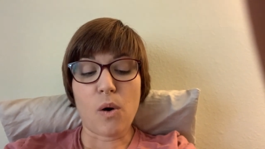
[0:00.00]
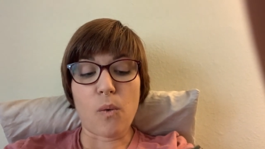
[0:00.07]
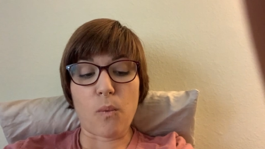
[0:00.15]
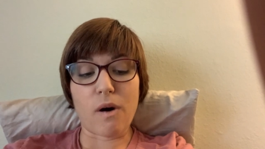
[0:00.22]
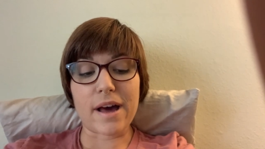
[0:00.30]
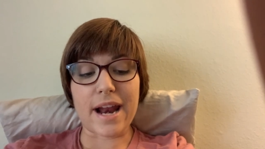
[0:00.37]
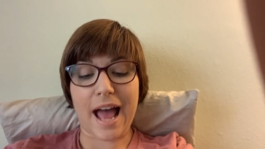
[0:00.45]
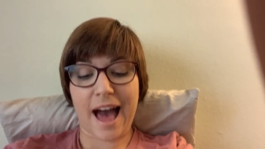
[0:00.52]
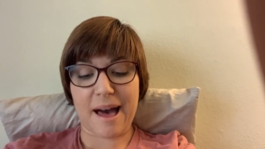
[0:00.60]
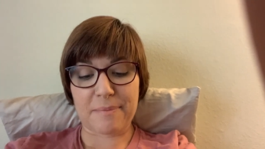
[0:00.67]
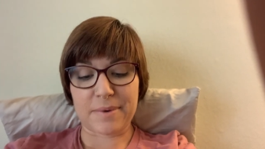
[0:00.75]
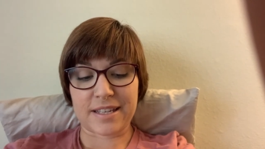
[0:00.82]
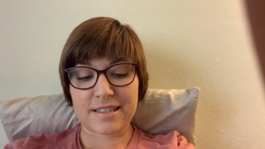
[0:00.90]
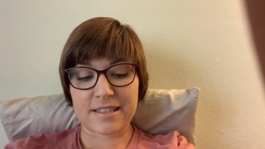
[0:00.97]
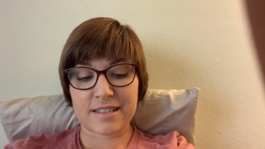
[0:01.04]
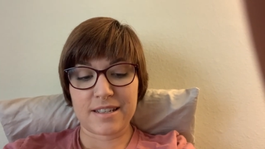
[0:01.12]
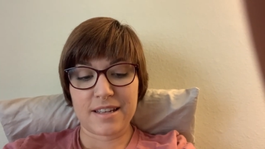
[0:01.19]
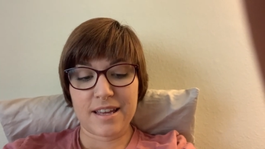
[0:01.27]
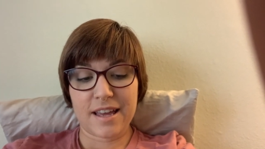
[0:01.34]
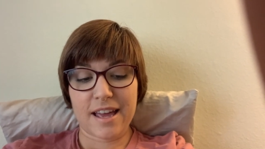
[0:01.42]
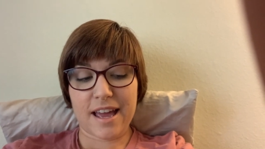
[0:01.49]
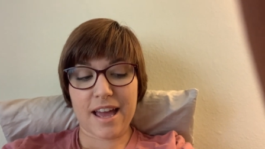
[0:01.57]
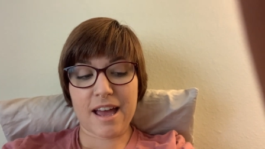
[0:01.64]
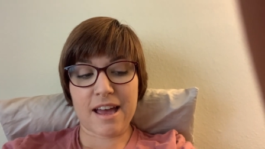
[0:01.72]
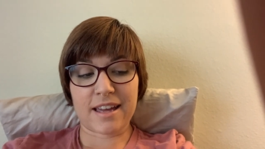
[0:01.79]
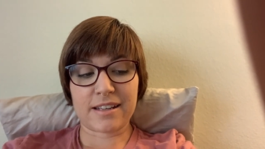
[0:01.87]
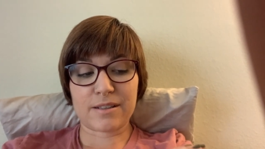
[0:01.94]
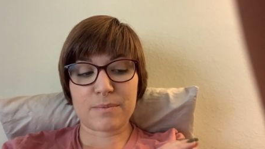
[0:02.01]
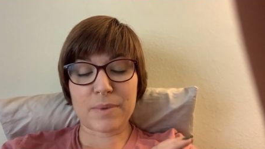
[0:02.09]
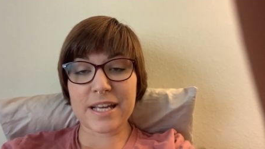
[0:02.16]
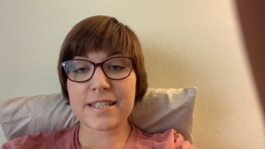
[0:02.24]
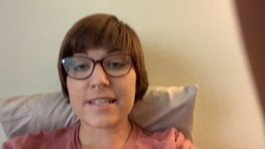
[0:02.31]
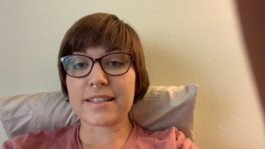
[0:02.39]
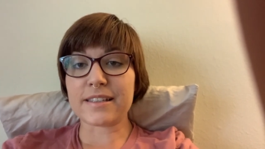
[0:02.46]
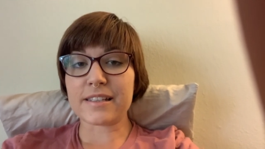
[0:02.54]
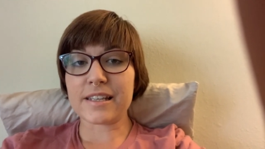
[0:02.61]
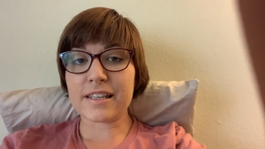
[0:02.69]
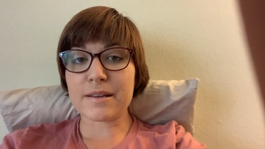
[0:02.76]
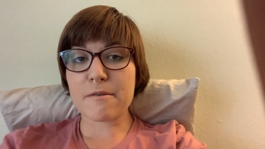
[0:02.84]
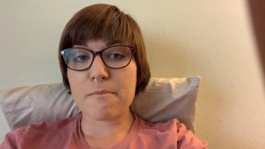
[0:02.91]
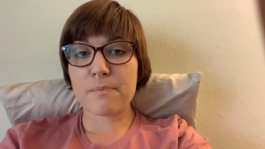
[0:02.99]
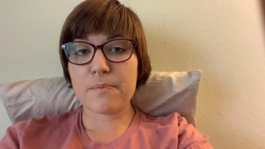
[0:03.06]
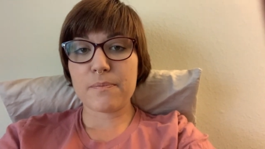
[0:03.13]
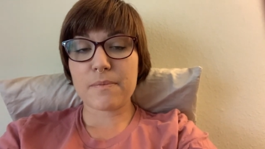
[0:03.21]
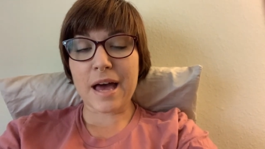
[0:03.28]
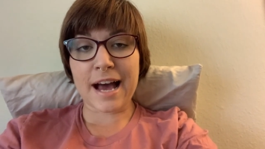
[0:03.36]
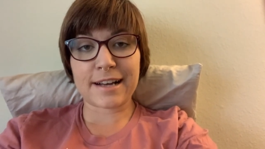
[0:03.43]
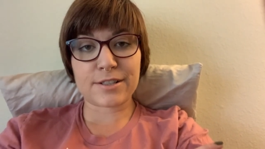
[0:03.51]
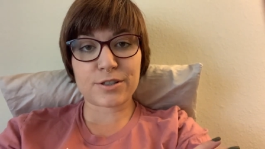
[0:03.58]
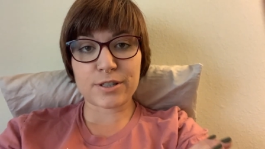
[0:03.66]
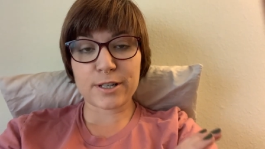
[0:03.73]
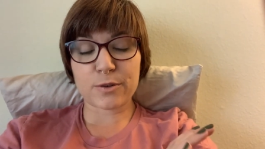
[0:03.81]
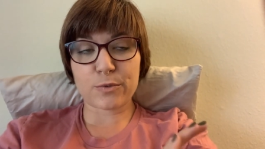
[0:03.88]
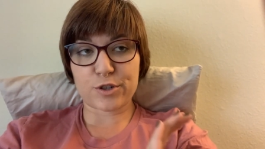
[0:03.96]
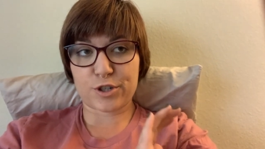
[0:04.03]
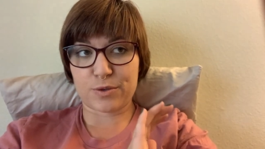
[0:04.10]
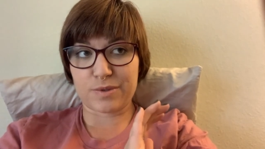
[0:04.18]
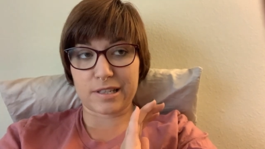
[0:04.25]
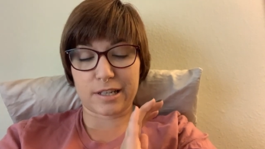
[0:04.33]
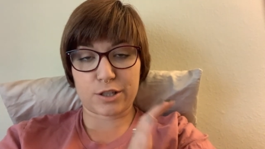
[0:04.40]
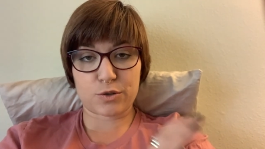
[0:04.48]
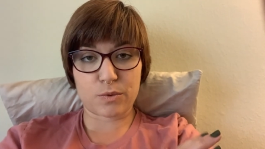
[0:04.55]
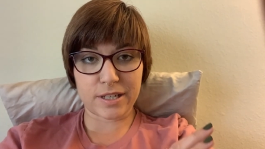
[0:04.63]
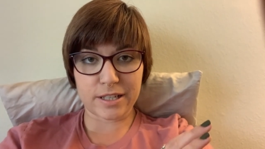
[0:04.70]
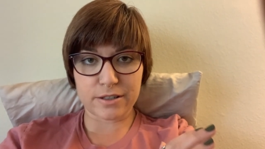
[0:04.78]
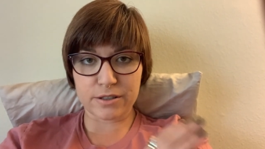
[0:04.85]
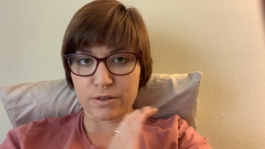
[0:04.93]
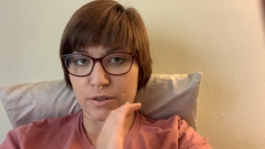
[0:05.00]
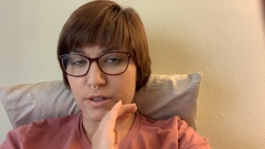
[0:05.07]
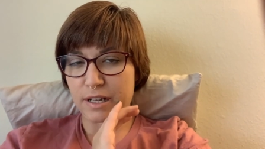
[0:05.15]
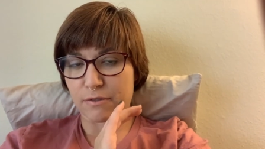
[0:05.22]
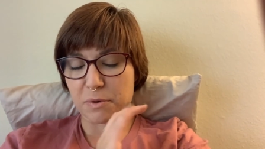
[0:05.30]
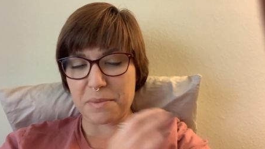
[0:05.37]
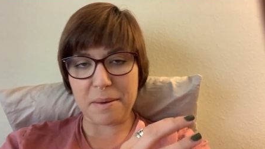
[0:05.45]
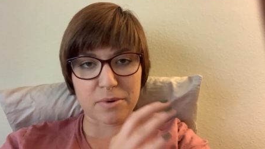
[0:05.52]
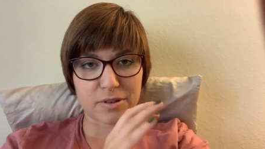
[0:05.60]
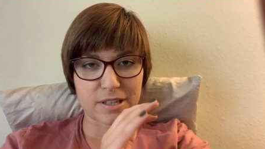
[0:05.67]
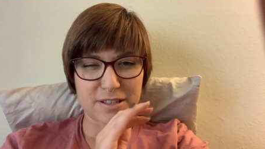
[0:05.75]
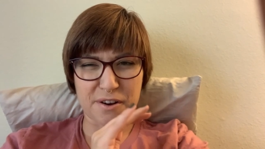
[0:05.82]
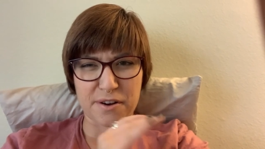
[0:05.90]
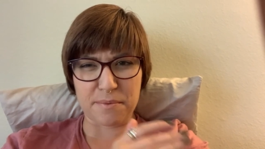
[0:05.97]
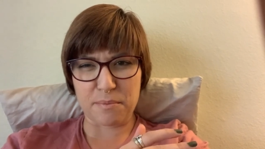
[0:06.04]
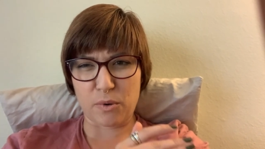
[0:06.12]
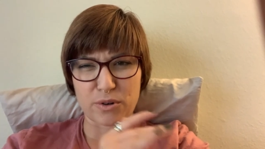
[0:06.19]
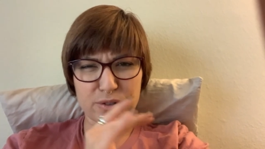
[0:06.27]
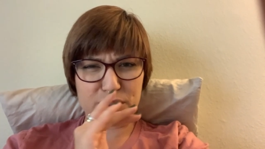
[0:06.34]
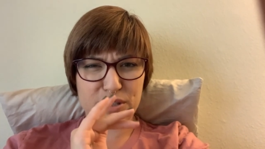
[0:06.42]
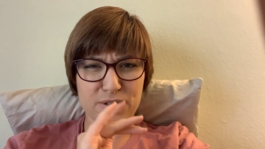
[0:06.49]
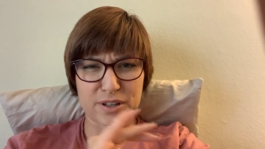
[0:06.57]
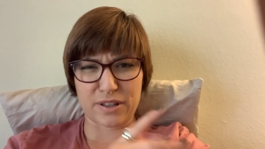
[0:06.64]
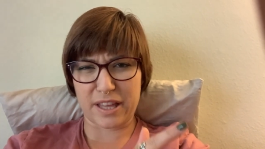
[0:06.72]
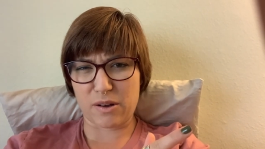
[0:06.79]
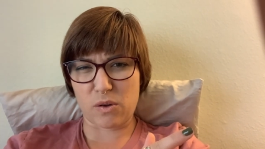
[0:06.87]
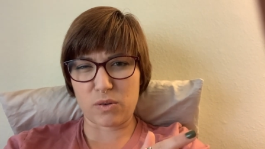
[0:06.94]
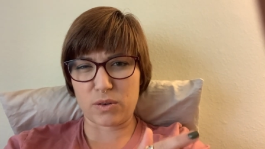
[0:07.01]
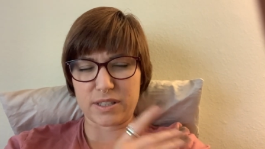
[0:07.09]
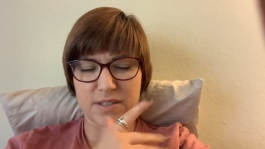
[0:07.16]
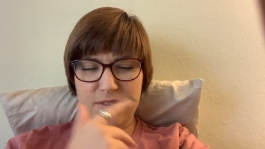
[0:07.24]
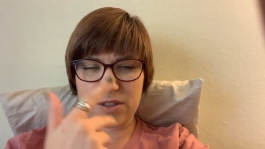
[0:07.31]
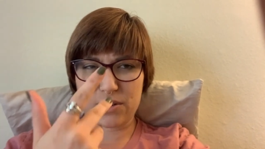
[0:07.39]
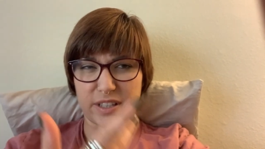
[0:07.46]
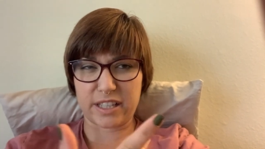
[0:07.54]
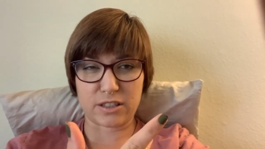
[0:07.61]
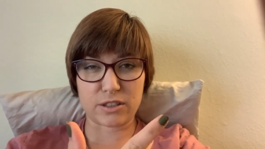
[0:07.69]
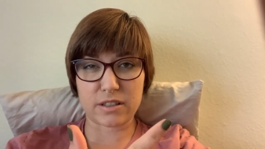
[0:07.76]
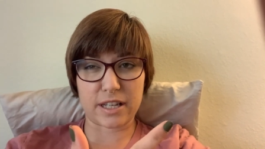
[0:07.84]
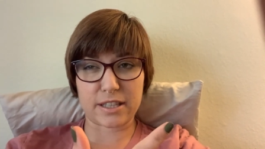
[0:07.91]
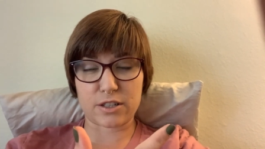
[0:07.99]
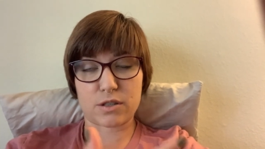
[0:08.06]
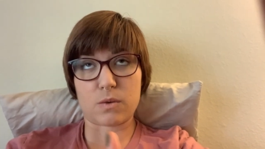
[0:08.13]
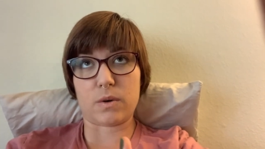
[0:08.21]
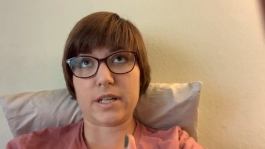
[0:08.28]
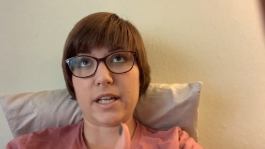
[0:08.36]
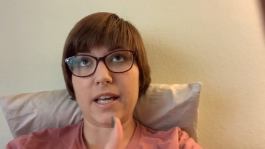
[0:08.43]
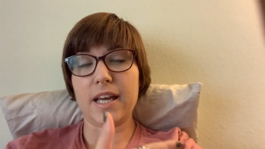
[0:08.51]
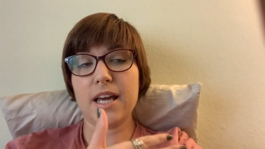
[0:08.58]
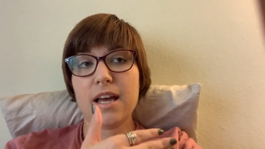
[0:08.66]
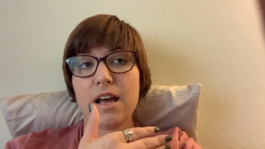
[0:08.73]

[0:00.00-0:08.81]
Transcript: what happened. And basically, Asterin, when she was like 20 years old, and remember these are immortals, so they're like old even though they look like they're 20.